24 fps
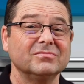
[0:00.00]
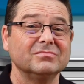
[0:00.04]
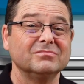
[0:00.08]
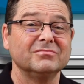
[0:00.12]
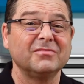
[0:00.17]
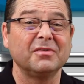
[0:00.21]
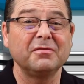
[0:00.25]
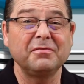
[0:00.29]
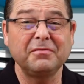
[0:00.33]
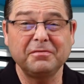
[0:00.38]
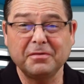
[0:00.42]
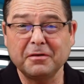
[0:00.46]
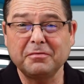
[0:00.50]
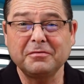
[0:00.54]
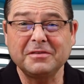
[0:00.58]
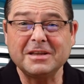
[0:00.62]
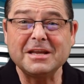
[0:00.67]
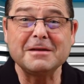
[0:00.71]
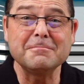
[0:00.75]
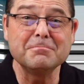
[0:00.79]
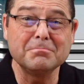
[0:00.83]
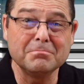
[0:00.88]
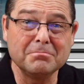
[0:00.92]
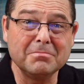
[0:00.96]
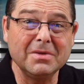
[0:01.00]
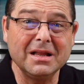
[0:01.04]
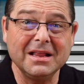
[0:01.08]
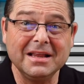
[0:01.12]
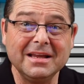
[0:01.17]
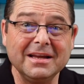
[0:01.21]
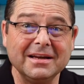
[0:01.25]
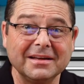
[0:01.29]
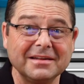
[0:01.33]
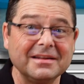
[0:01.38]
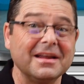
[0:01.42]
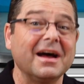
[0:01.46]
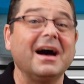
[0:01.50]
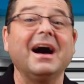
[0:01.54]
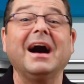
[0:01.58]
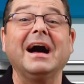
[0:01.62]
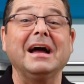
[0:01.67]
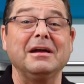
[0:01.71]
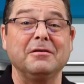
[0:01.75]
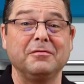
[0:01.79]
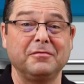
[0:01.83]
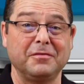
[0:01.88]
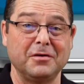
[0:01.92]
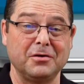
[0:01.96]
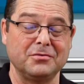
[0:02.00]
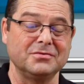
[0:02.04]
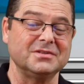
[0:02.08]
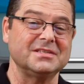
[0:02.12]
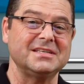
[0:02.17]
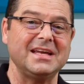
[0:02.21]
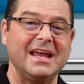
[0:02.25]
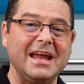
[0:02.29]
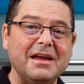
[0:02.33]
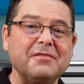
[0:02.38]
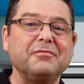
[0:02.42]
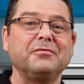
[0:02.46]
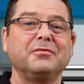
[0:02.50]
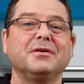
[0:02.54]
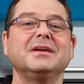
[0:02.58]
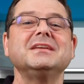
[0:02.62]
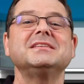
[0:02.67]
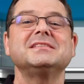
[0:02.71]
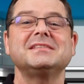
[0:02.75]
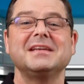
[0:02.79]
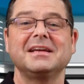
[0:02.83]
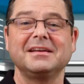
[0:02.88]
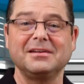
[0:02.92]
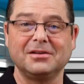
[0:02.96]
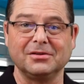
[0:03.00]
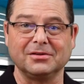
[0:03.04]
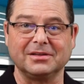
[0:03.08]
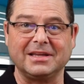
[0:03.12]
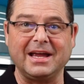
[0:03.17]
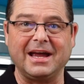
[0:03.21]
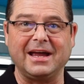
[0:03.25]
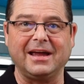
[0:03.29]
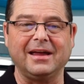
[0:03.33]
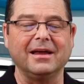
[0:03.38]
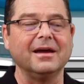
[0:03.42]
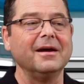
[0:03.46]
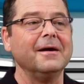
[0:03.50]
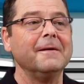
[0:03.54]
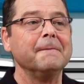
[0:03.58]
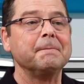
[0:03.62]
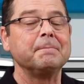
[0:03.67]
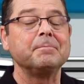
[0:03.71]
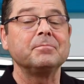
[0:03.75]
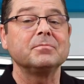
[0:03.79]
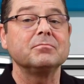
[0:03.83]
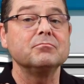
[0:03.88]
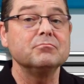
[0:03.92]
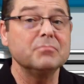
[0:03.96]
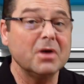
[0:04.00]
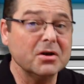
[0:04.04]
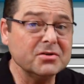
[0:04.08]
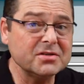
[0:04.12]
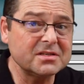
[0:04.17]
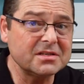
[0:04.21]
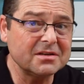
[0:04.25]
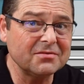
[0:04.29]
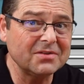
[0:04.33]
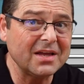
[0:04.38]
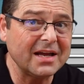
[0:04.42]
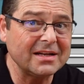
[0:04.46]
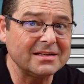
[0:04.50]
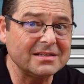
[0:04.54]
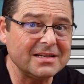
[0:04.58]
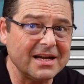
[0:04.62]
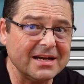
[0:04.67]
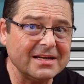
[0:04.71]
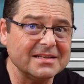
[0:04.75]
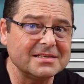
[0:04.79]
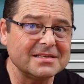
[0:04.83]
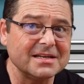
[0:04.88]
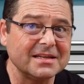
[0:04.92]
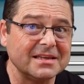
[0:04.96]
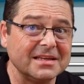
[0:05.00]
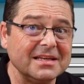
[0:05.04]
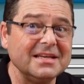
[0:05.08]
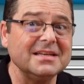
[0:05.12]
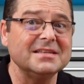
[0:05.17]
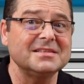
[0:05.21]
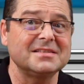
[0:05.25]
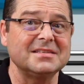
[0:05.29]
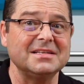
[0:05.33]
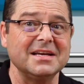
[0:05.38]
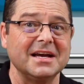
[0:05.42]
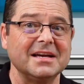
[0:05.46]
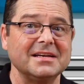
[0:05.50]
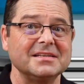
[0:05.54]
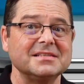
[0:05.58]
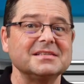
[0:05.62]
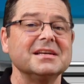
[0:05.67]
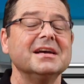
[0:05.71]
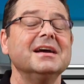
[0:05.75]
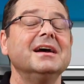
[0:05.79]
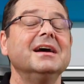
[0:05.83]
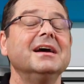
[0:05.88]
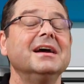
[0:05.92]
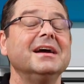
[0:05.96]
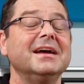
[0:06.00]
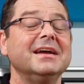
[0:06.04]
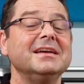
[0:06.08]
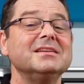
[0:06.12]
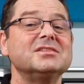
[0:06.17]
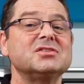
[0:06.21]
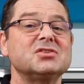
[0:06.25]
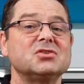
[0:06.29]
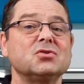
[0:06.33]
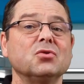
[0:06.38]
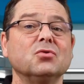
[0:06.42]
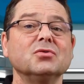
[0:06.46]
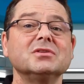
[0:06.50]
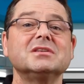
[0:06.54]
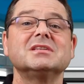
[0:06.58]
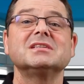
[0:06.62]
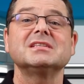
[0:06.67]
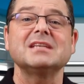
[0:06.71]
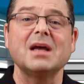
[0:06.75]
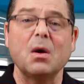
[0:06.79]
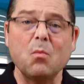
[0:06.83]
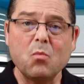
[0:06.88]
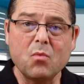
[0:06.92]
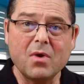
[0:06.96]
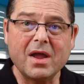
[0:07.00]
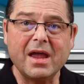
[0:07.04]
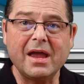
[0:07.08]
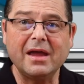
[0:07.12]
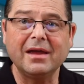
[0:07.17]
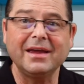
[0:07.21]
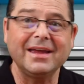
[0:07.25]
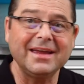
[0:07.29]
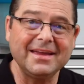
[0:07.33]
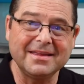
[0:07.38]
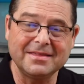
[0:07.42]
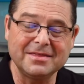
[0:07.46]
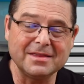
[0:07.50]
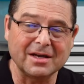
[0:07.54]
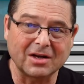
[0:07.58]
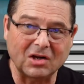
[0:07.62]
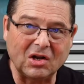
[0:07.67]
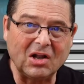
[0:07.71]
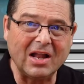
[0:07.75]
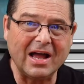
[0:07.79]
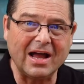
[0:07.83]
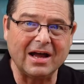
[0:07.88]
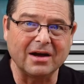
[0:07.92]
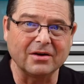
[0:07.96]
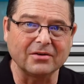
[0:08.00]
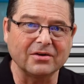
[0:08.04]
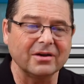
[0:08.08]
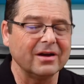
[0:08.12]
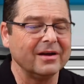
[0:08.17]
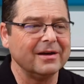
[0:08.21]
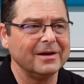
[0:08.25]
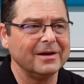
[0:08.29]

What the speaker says: 50 million iPhones every single day. Most of that data these days is stored somewhere in the cloud.